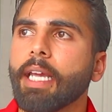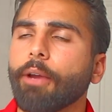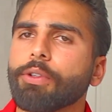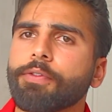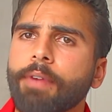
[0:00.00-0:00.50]

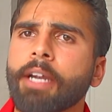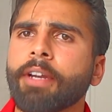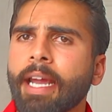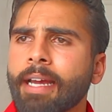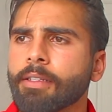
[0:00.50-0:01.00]
It was
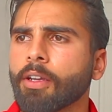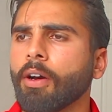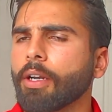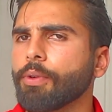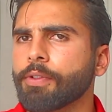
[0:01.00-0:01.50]
very
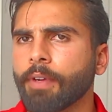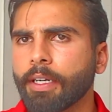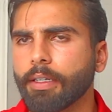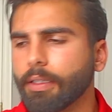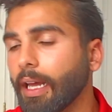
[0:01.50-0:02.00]
hands-on. It was
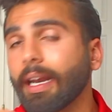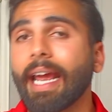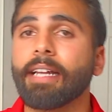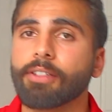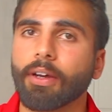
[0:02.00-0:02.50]
very not
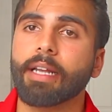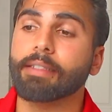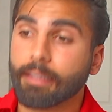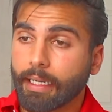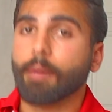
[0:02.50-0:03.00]
hands-on
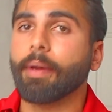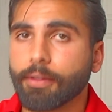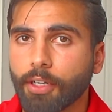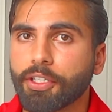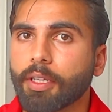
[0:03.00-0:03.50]
as in like I'm
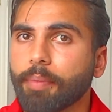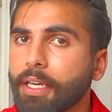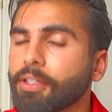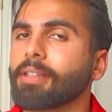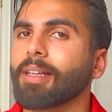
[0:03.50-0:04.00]
touching the
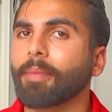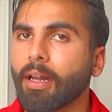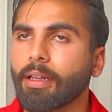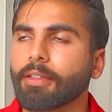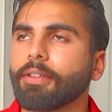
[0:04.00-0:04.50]
patient because I'm
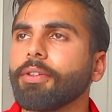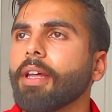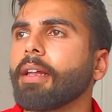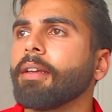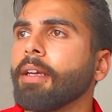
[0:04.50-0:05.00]
not allowed to do
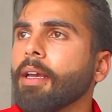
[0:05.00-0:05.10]
that,